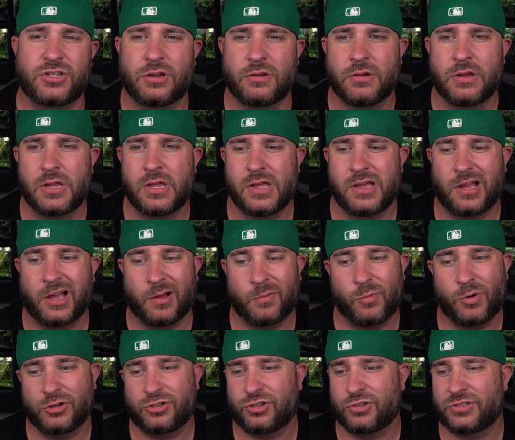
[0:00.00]
So
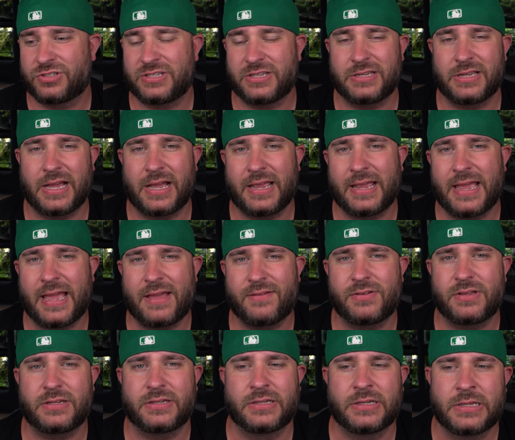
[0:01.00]
um, once you see I
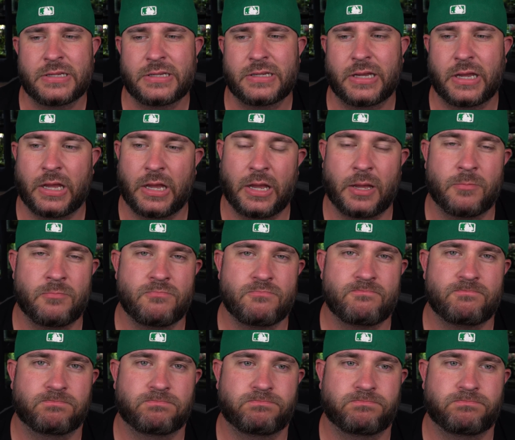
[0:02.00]
have it, um,